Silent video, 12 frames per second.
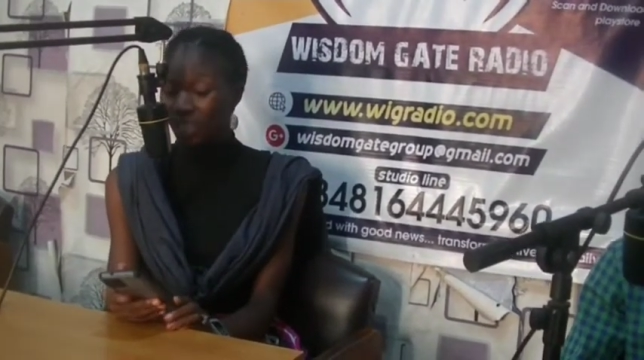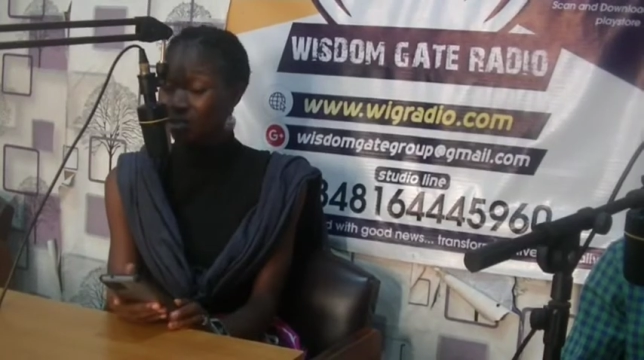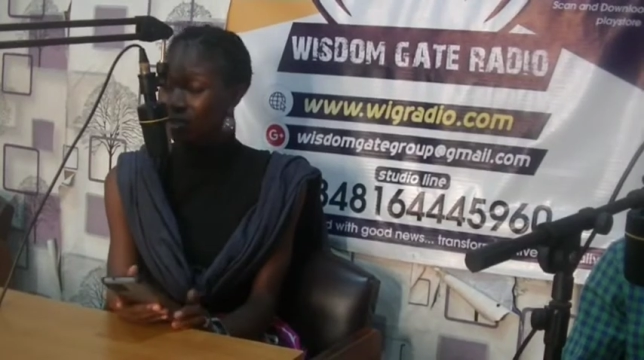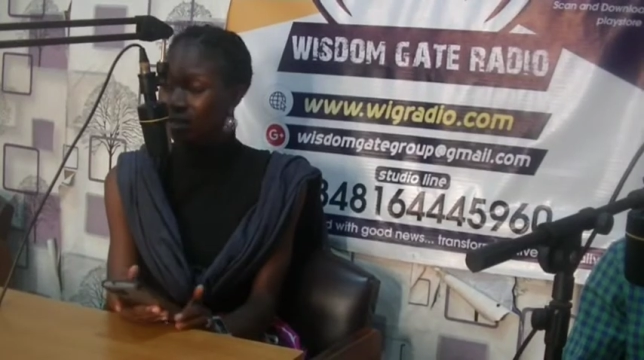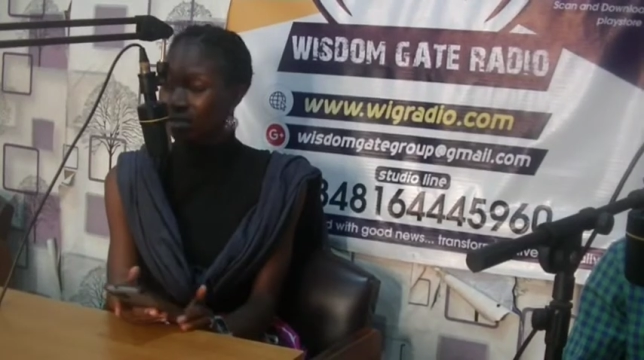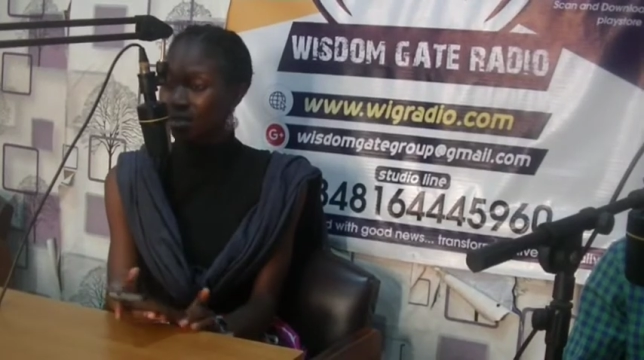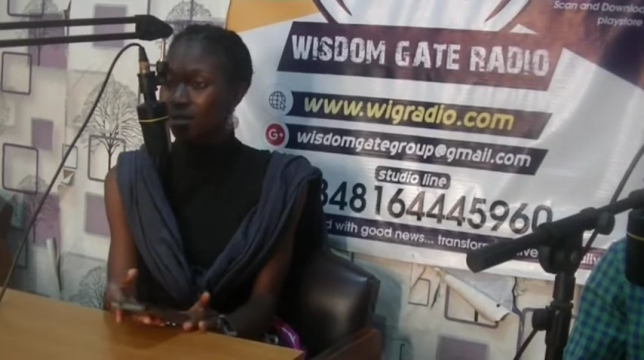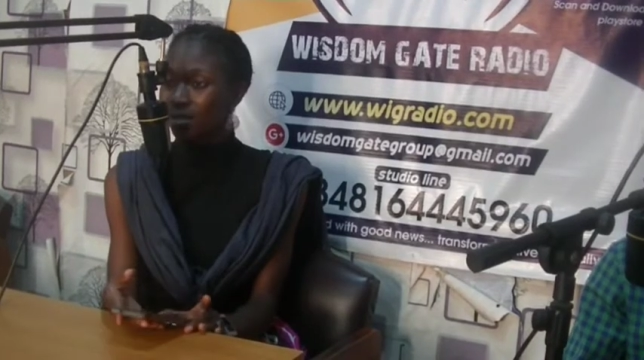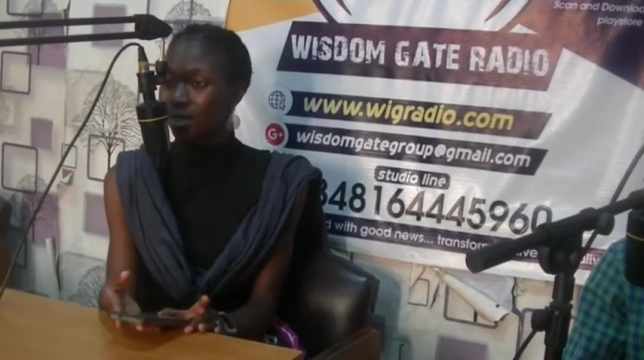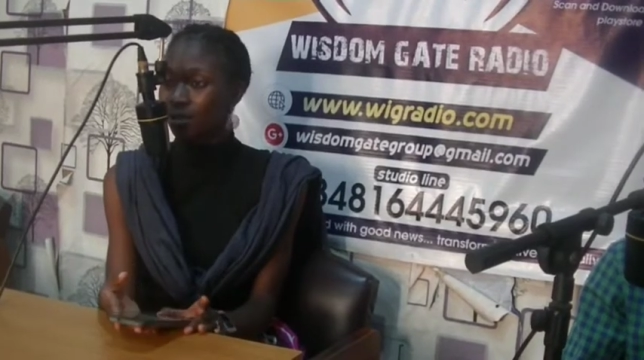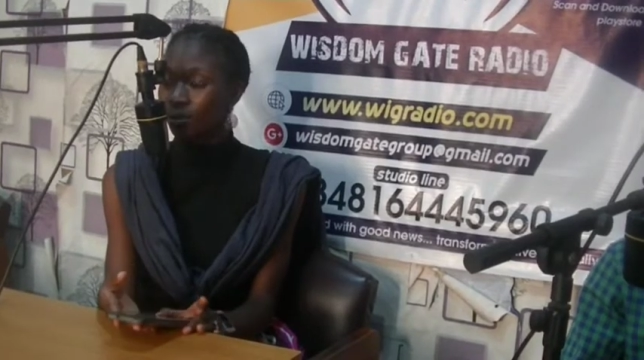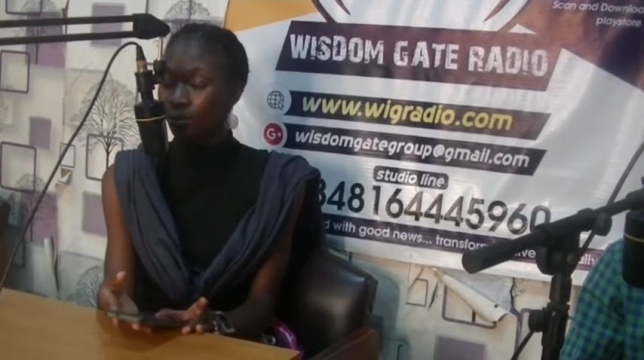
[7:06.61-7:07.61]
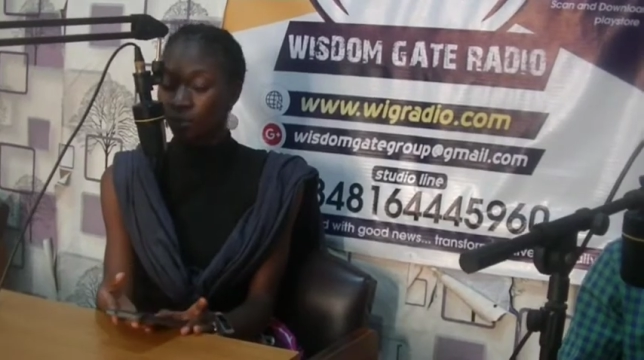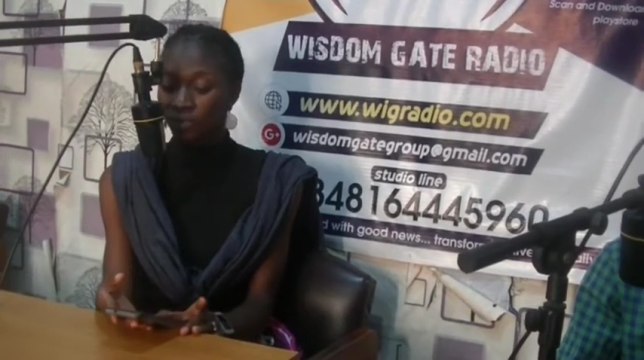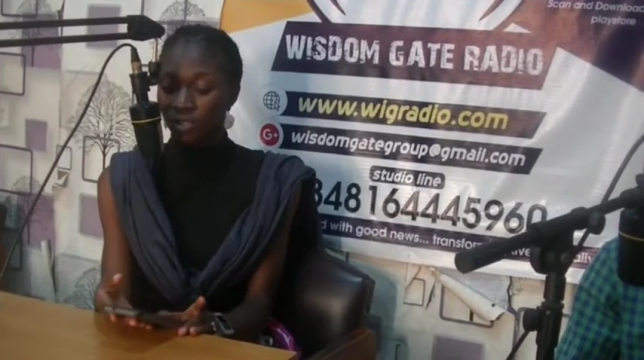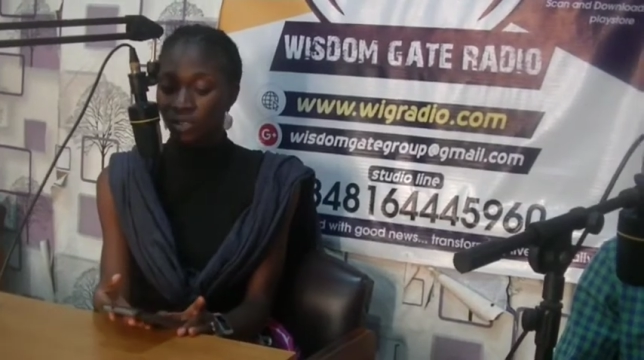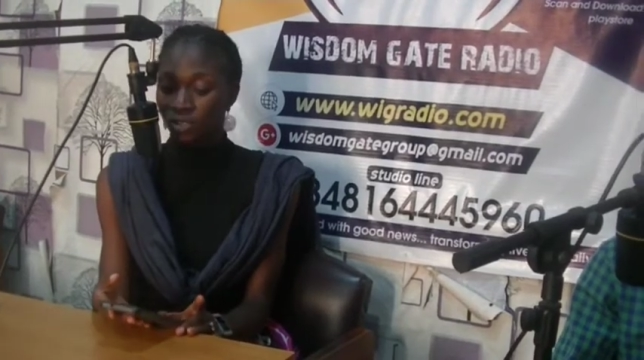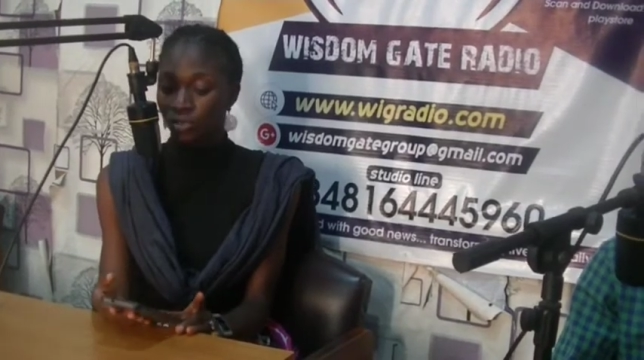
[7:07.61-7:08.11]
And you can see the lineup of
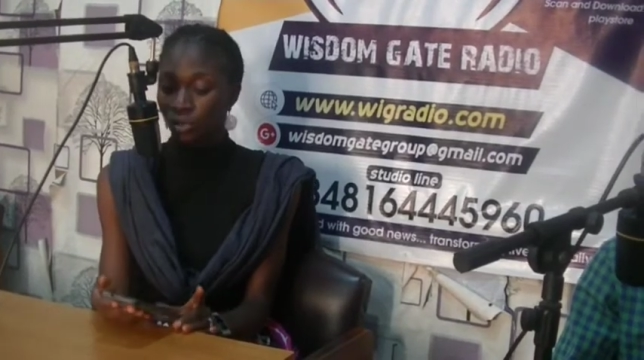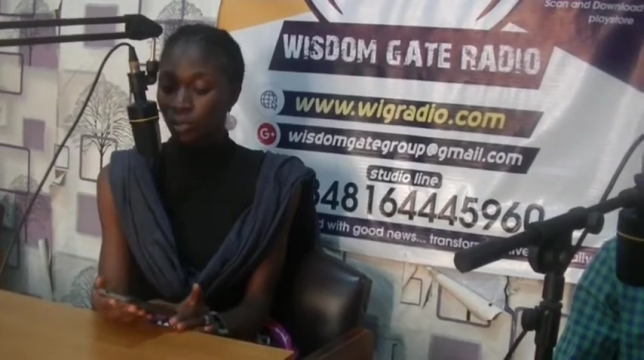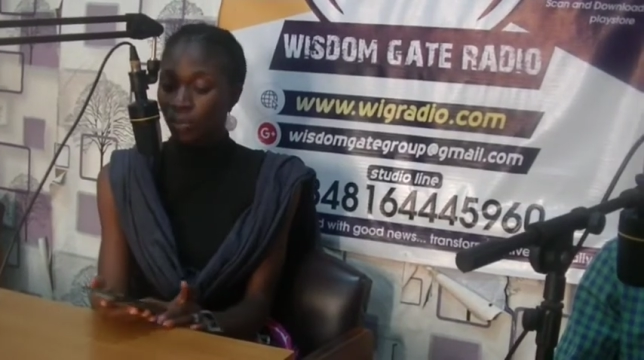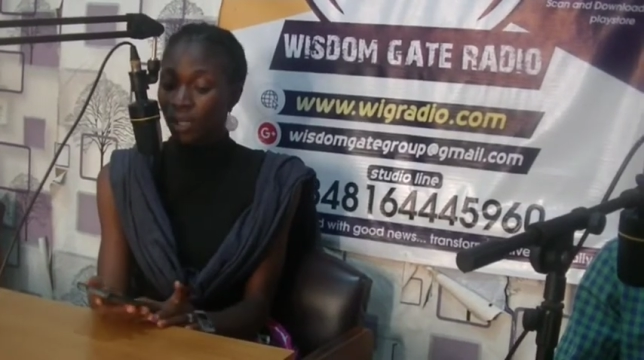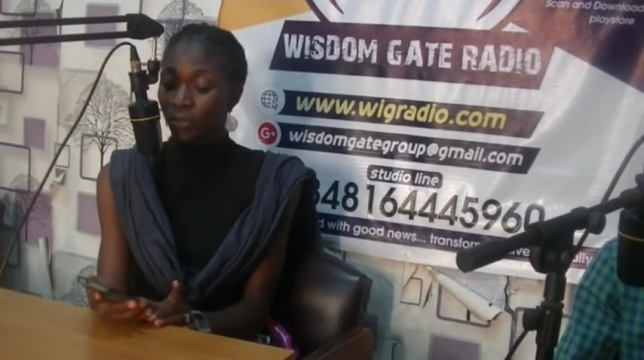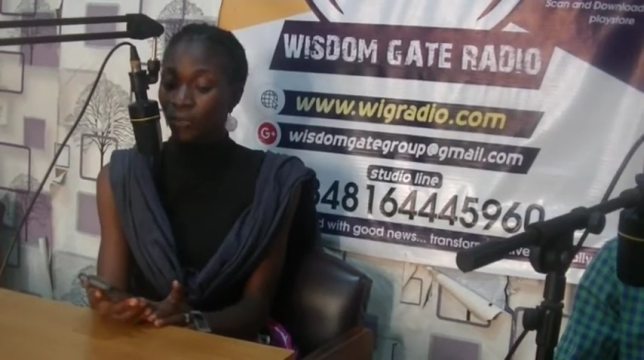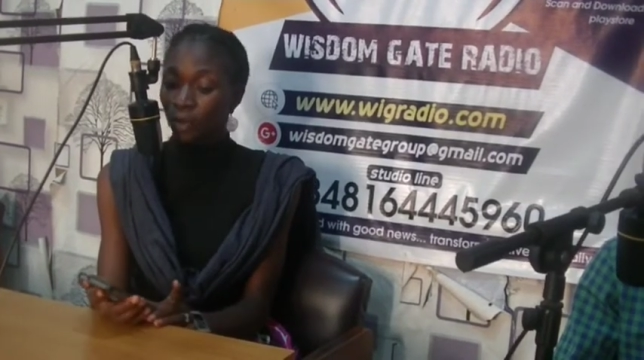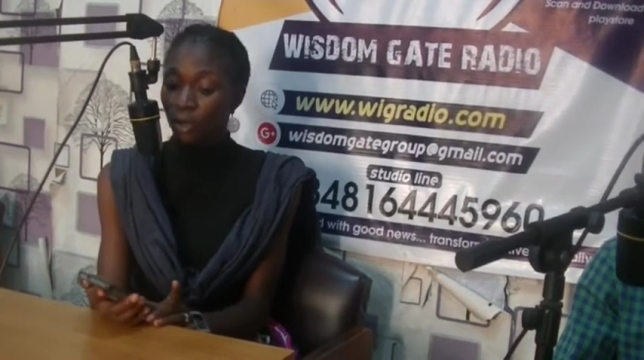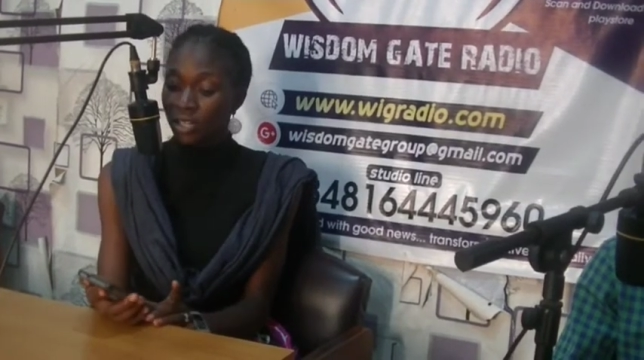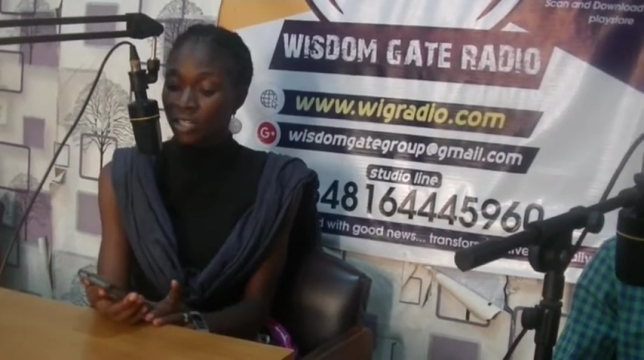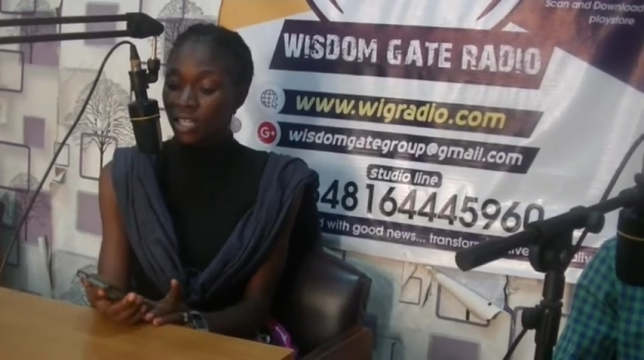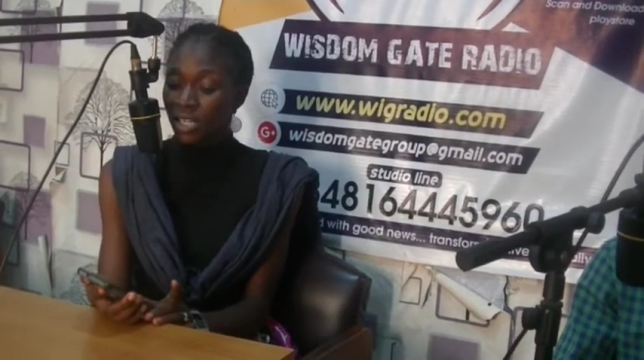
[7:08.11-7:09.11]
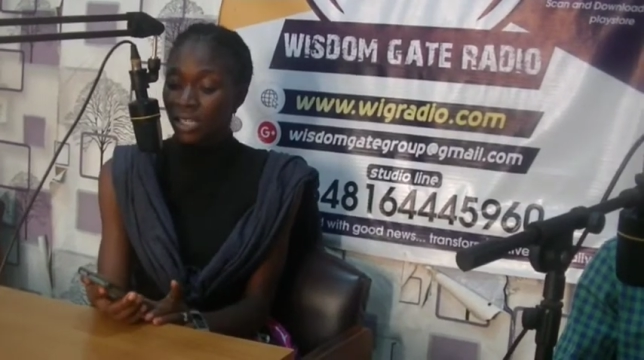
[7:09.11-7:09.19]
the strong men of God